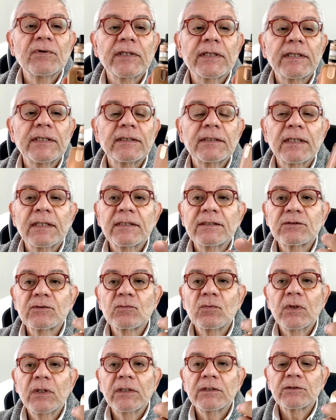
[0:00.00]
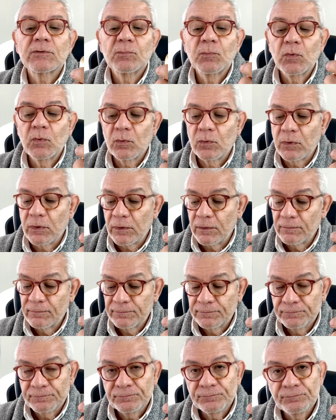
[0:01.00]
kit, and it's quite small.
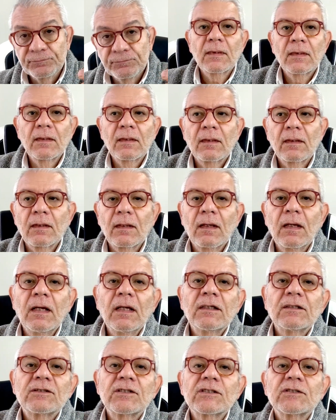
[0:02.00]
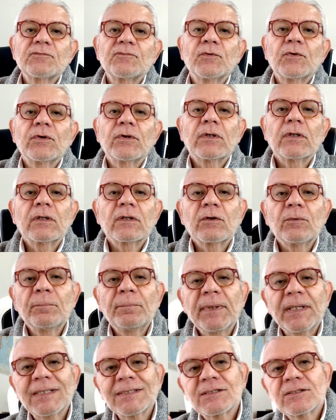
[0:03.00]
Just for
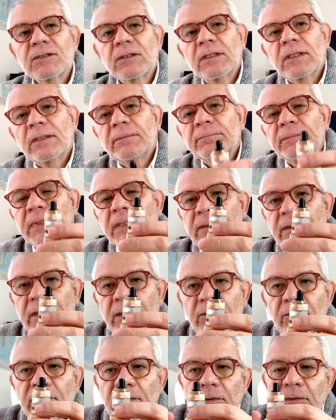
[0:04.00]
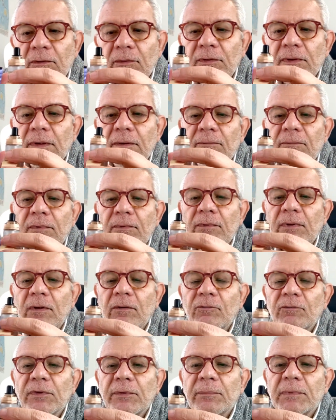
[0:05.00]
comparison, I know that, you know, they're
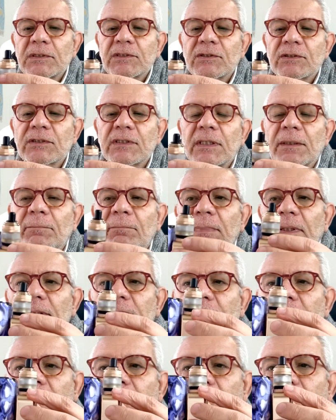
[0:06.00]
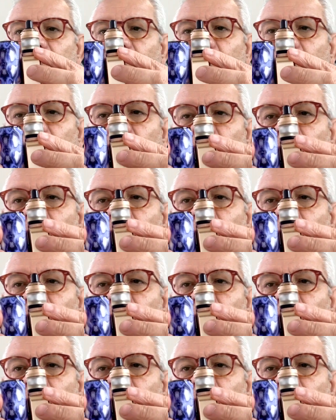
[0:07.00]
not very much the same, but you know, if you